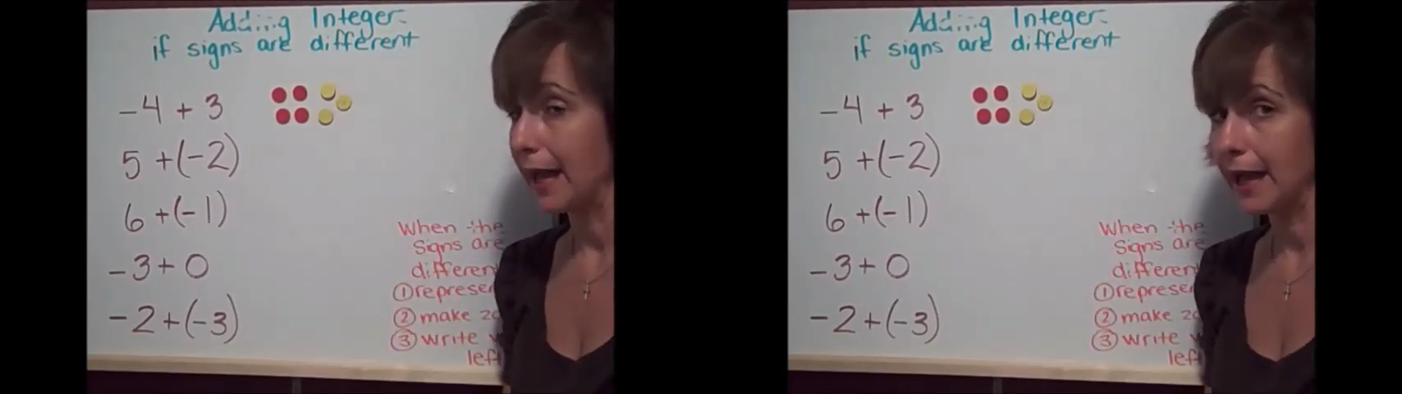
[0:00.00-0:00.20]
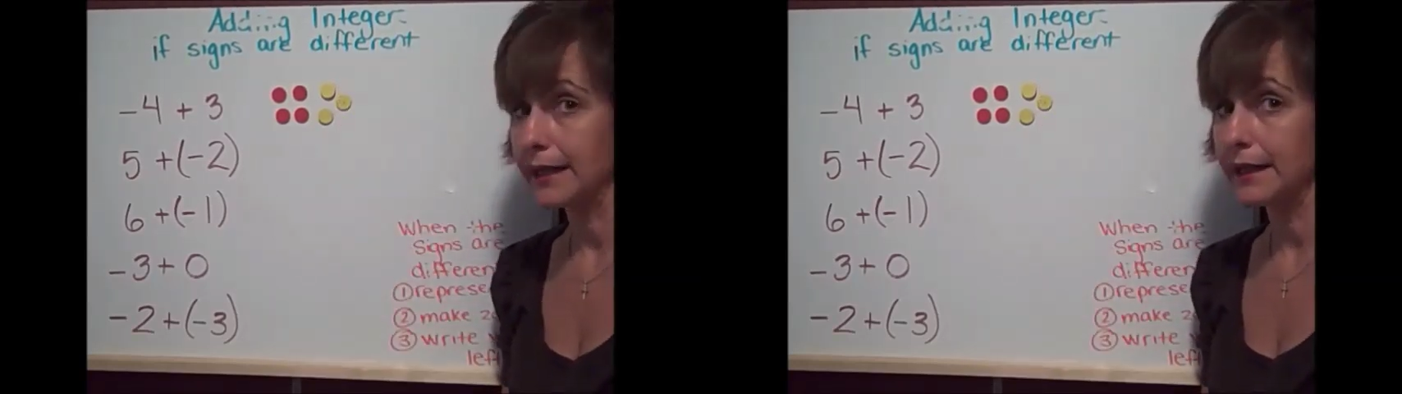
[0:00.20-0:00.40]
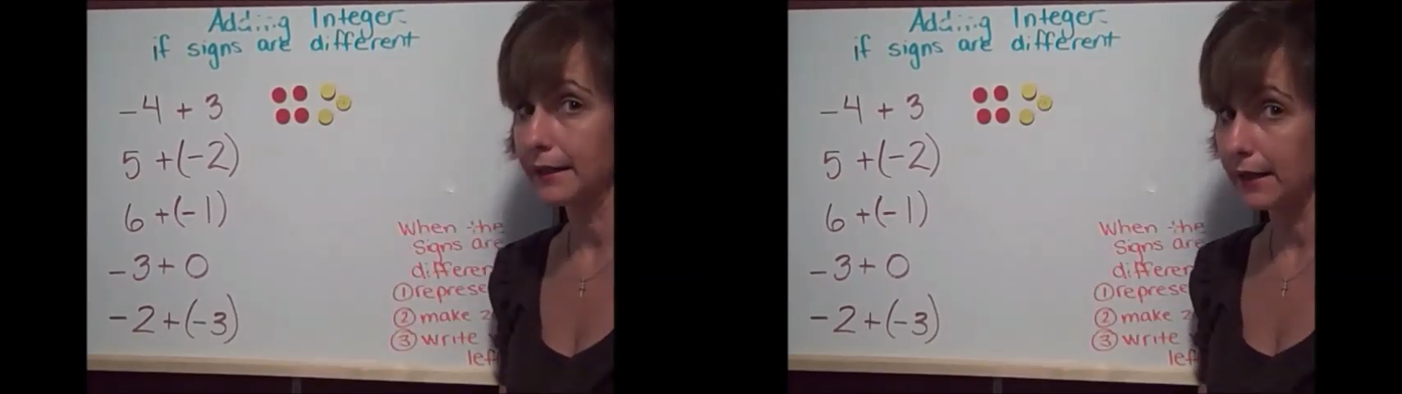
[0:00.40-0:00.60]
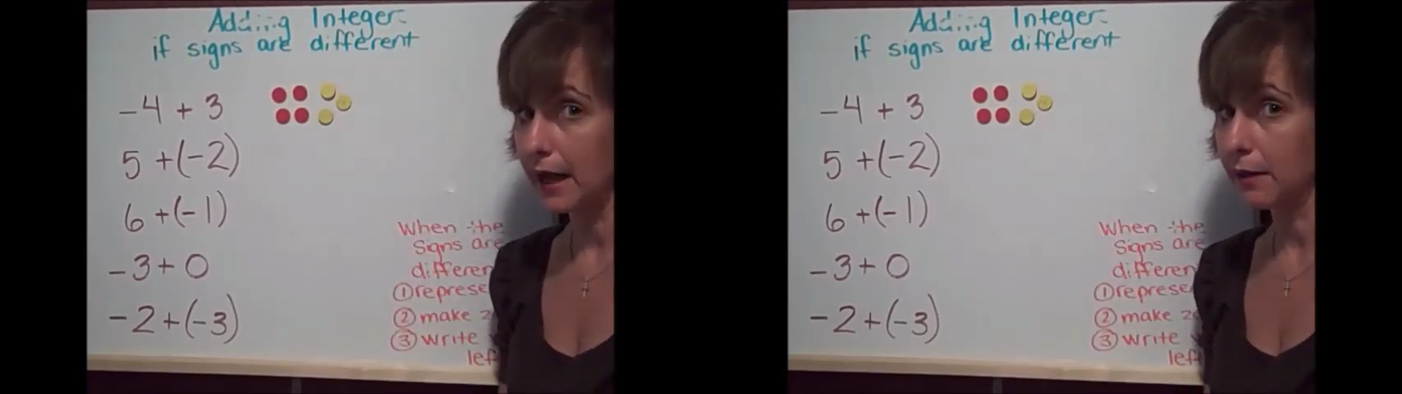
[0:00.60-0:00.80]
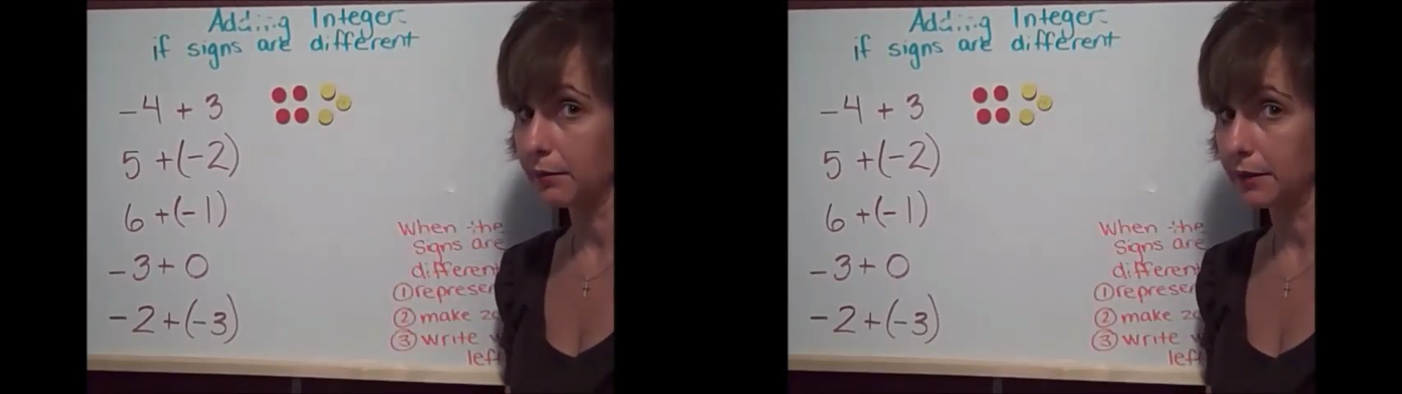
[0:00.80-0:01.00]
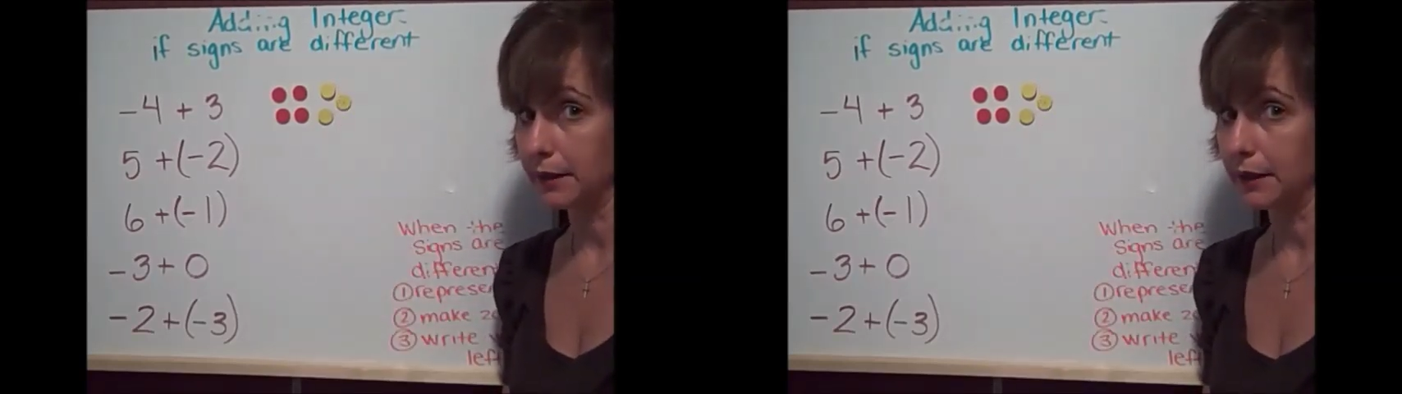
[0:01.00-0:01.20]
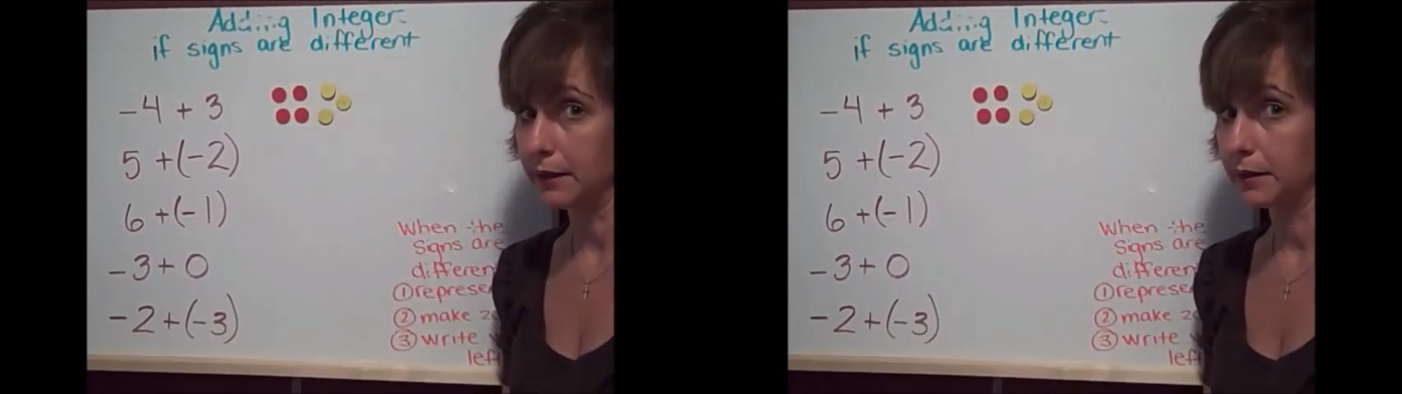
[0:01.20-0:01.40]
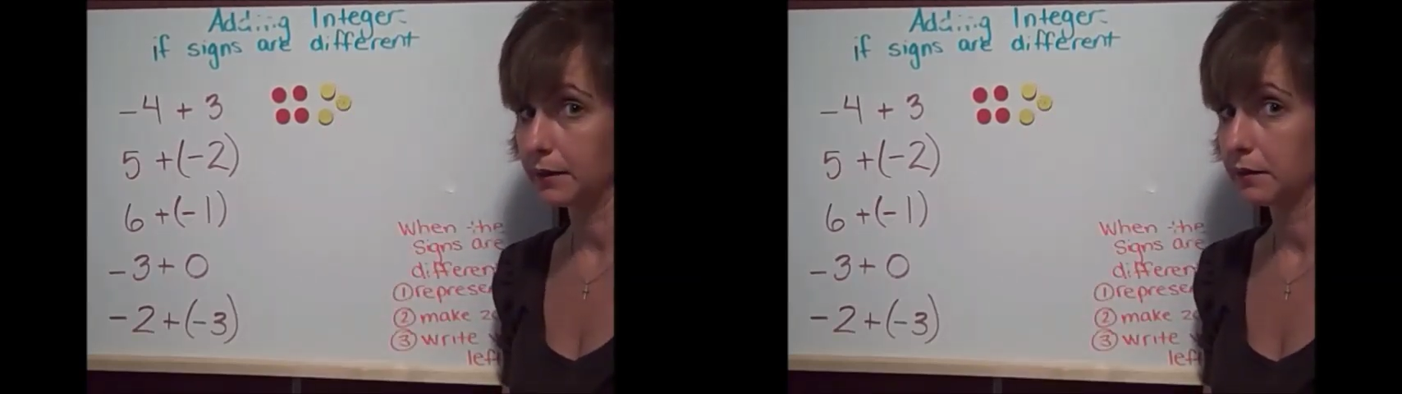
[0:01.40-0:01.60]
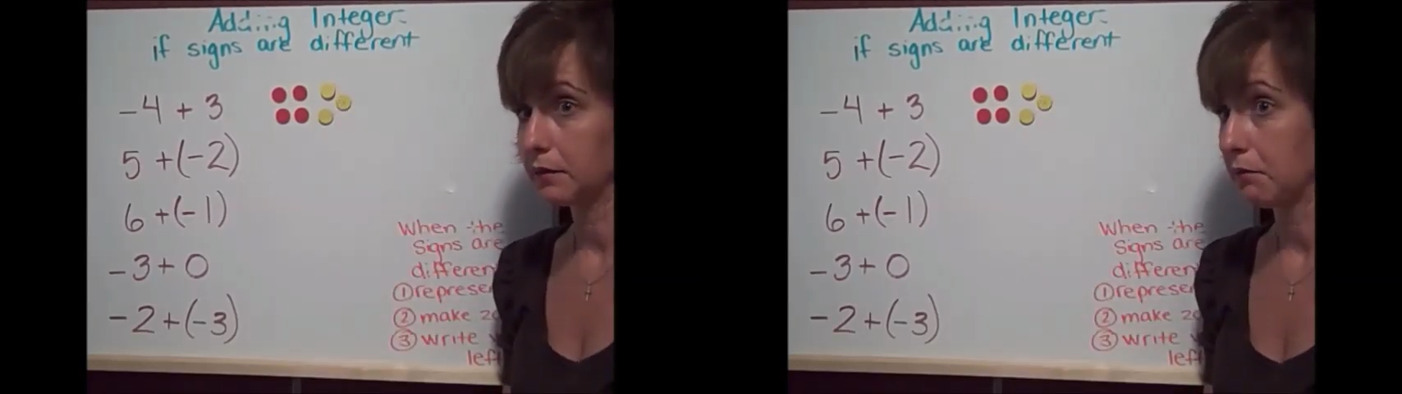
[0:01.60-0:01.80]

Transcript: adding the opposites